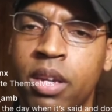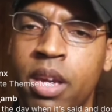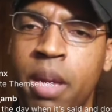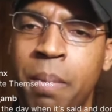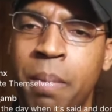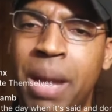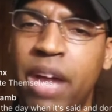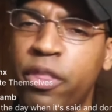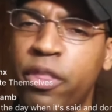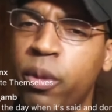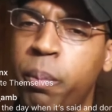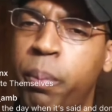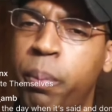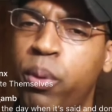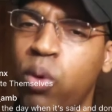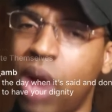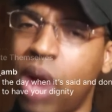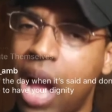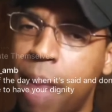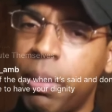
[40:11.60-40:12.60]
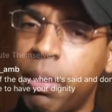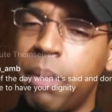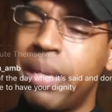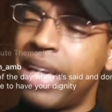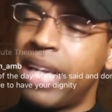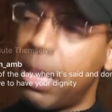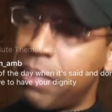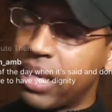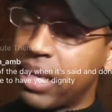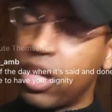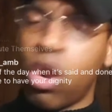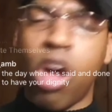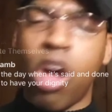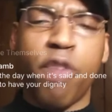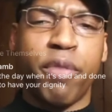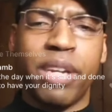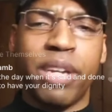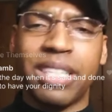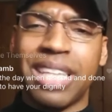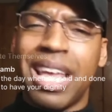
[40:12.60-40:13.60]
My other problem, and I'm going to get
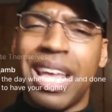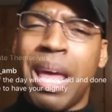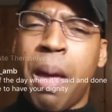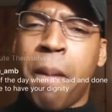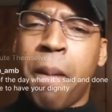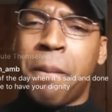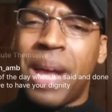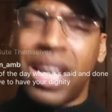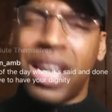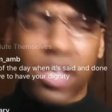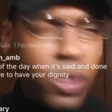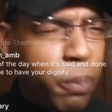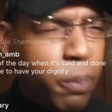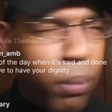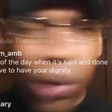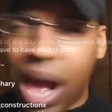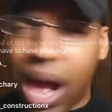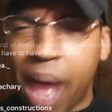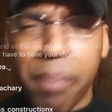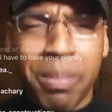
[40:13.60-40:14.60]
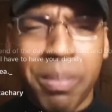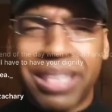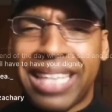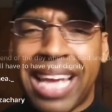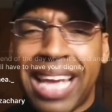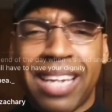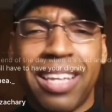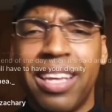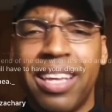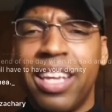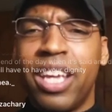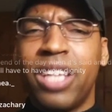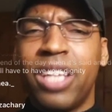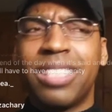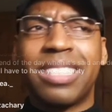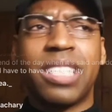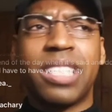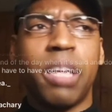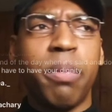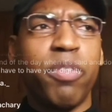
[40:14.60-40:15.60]
off of this, my other problem is that
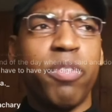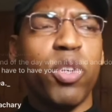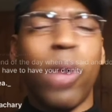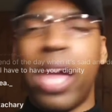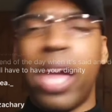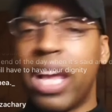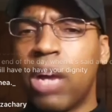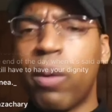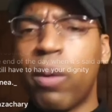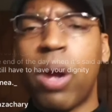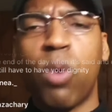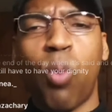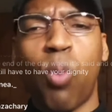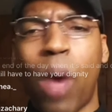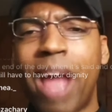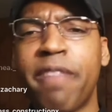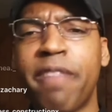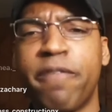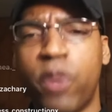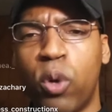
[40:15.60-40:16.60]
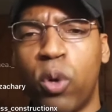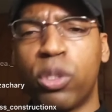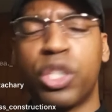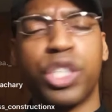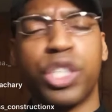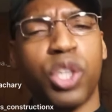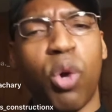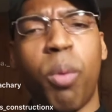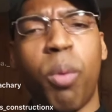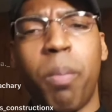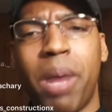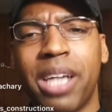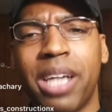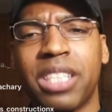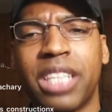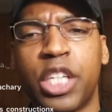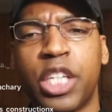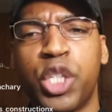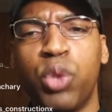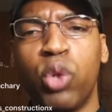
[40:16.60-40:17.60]
some of you hang around white folks so much
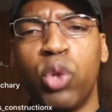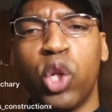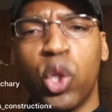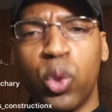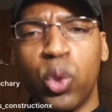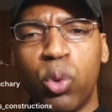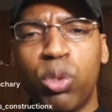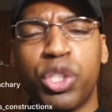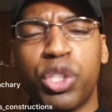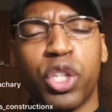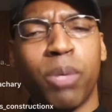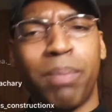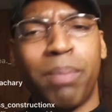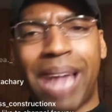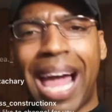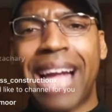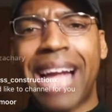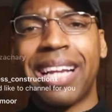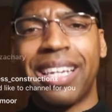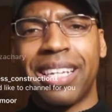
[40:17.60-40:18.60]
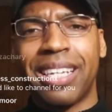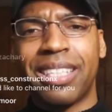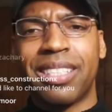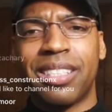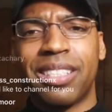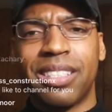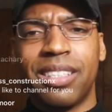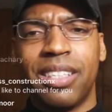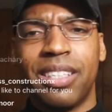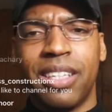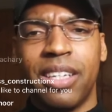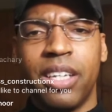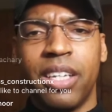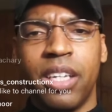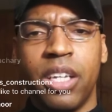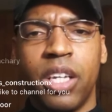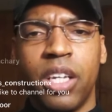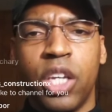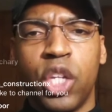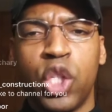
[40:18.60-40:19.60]
that you lose your blackness.
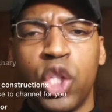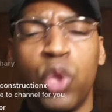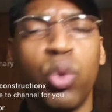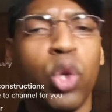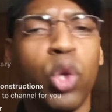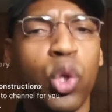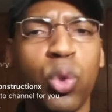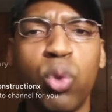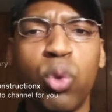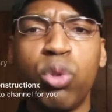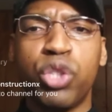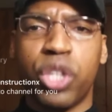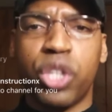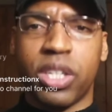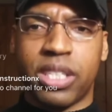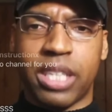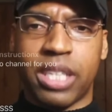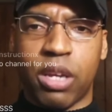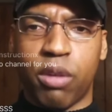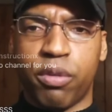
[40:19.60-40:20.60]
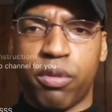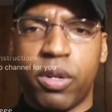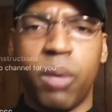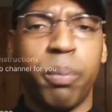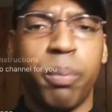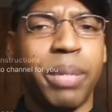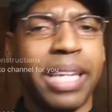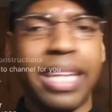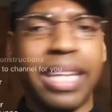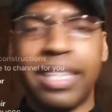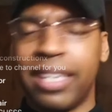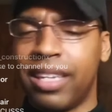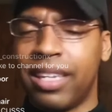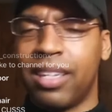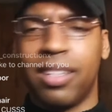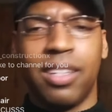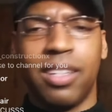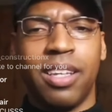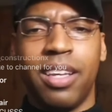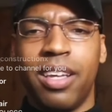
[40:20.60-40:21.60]
You lose yourself completely.